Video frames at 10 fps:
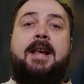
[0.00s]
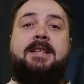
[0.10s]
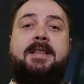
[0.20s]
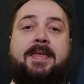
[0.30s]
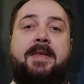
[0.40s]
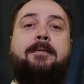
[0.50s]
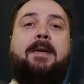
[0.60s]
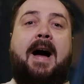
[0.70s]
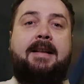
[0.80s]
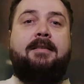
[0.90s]
is that the
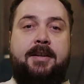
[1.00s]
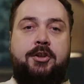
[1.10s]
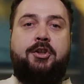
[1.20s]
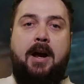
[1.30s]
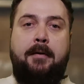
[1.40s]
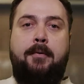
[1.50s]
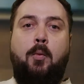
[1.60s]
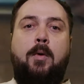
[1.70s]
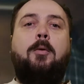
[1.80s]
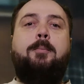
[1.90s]
violent Jeff will